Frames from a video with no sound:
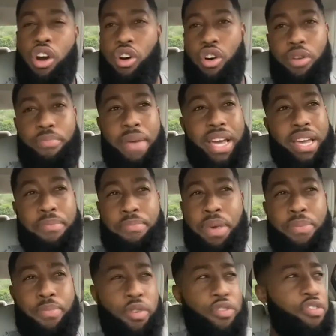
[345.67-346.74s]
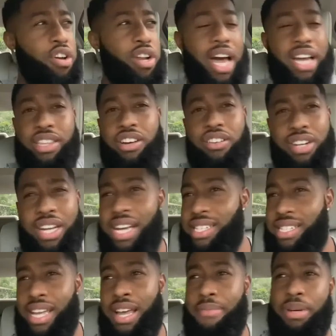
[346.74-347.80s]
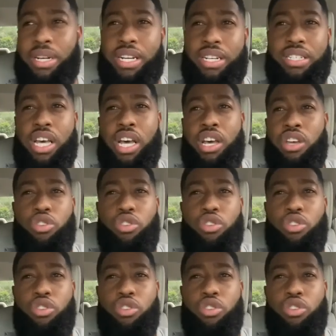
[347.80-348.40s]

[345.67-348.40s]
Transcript: or making people feel like they're less than because